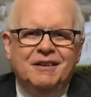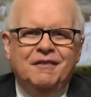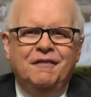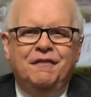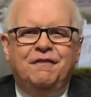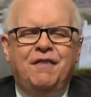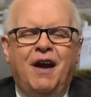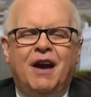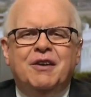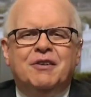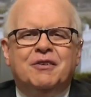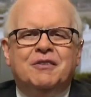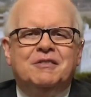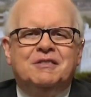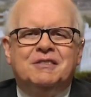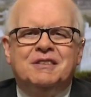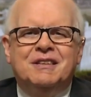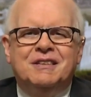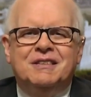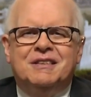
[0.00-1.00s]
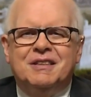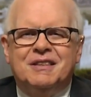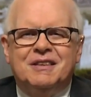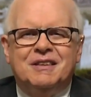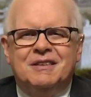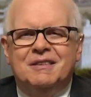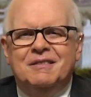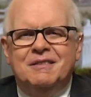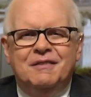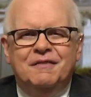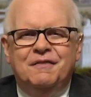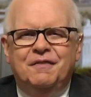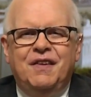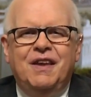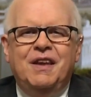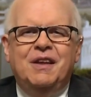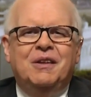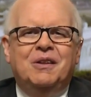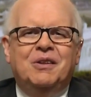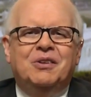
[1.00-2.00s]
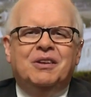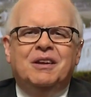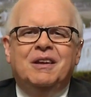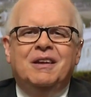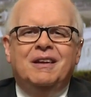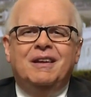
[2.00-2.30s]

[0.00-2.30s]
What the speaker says: fighters into the field